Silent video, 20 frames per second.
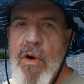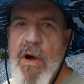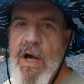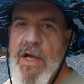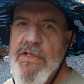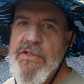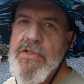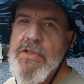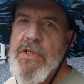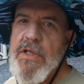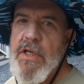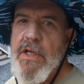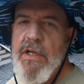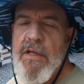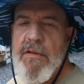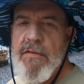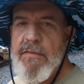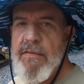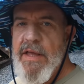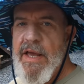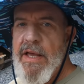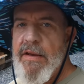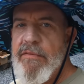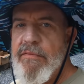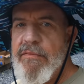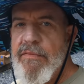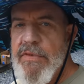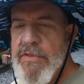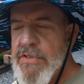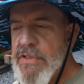watched
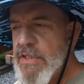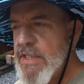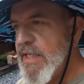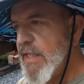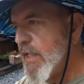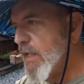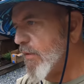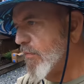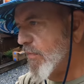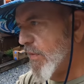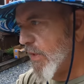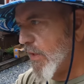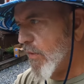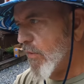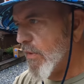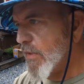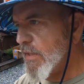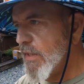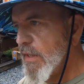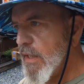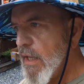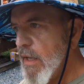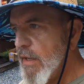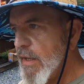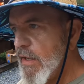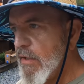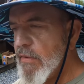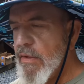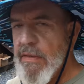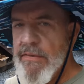that seeding video I did
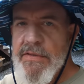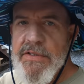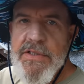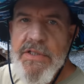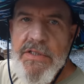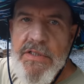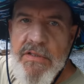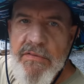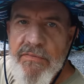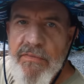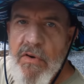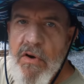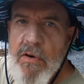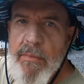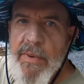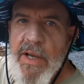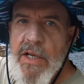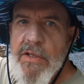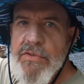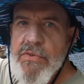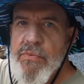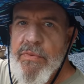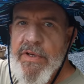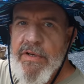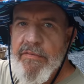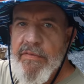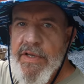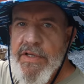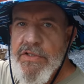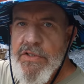out here, now this is the farmhouse
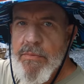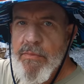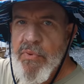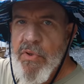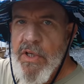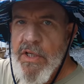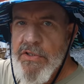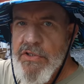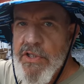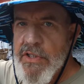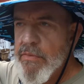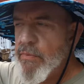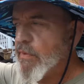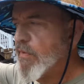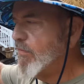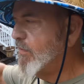renovation project.